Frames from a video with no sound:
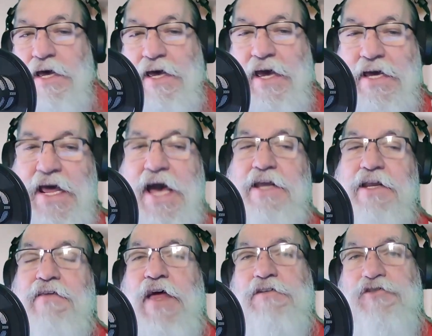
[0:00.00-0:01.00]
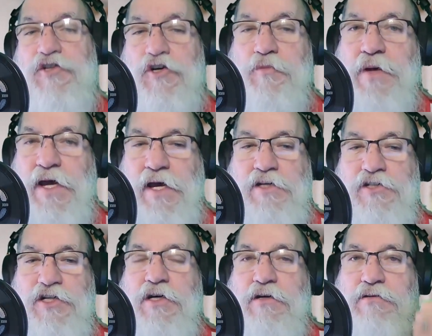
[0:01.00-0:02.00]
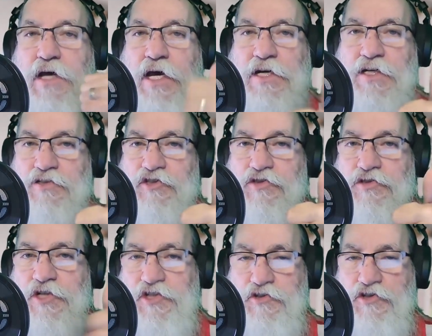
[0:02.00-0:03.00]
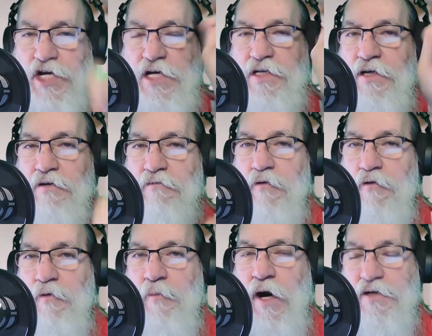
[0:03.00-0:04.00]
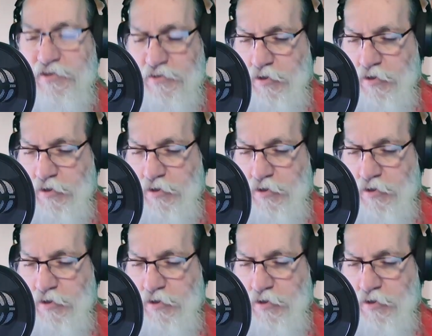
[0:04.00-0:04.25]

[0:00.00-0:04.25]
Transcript: and adding that to your page and just checking the box.